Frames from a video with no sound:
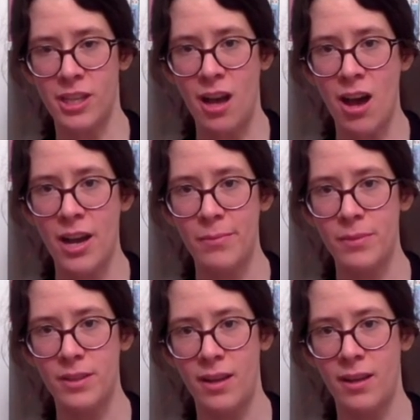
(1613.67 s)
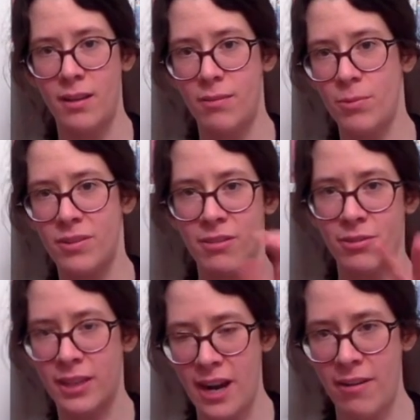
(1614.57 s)
times and with
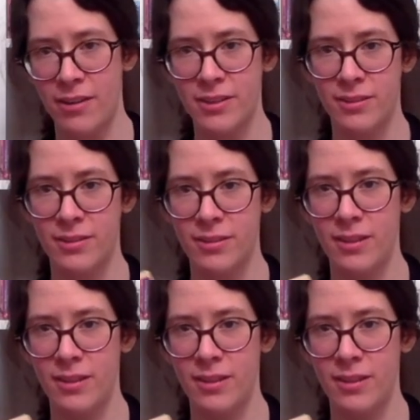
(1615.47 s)
different characters.